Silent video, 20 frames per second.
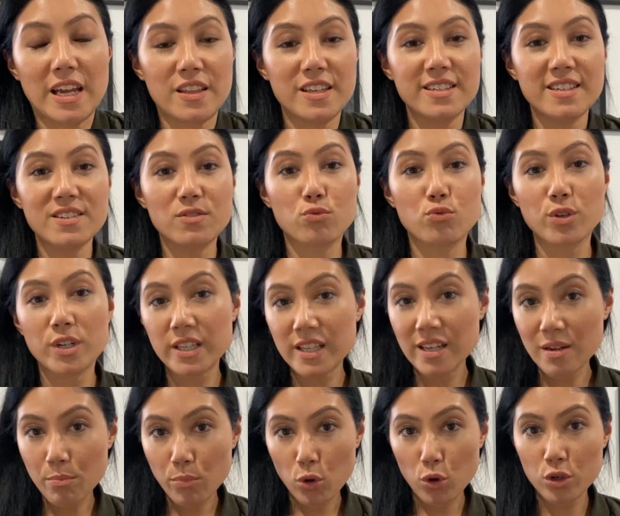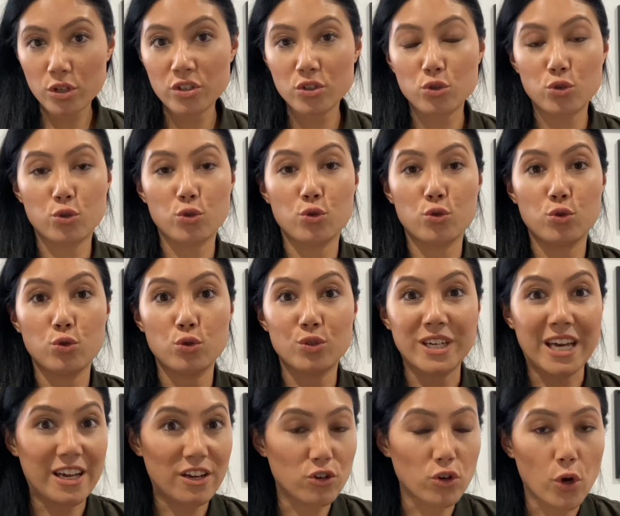this is really important to
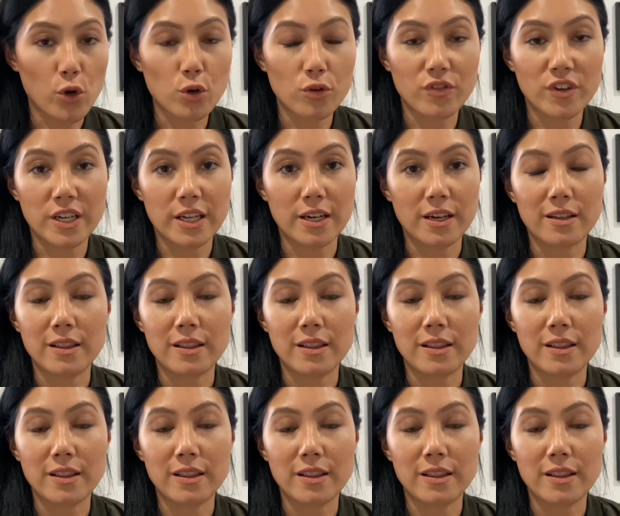take note of here.